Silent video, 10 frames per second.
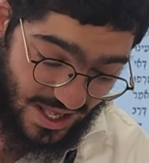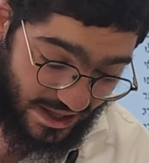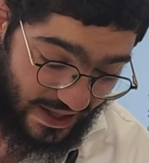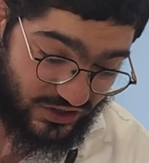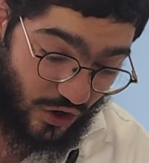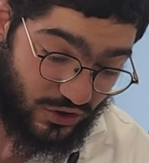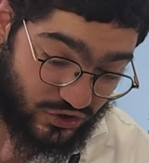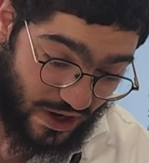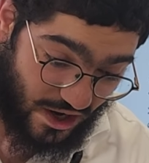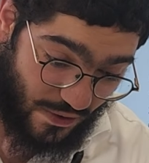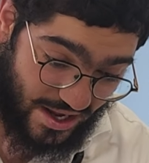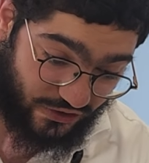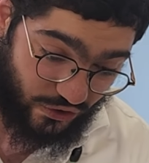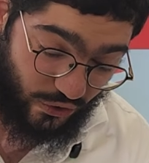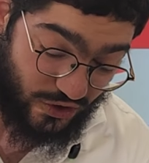And let's go straight away
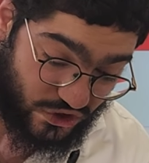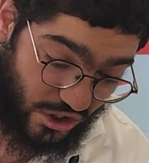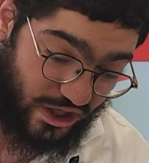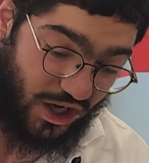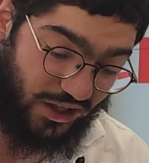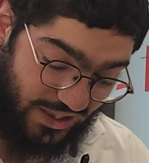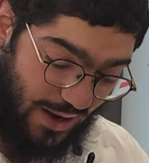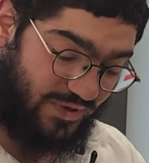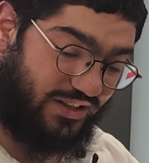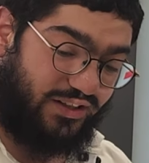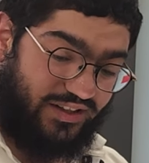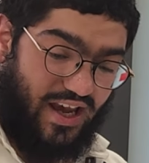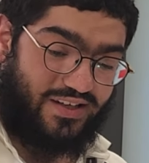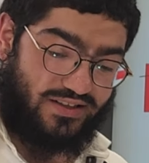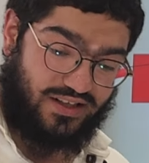to Sugya Lamed
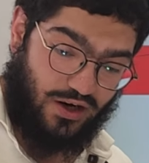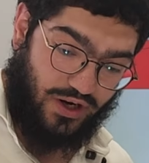Tes. Here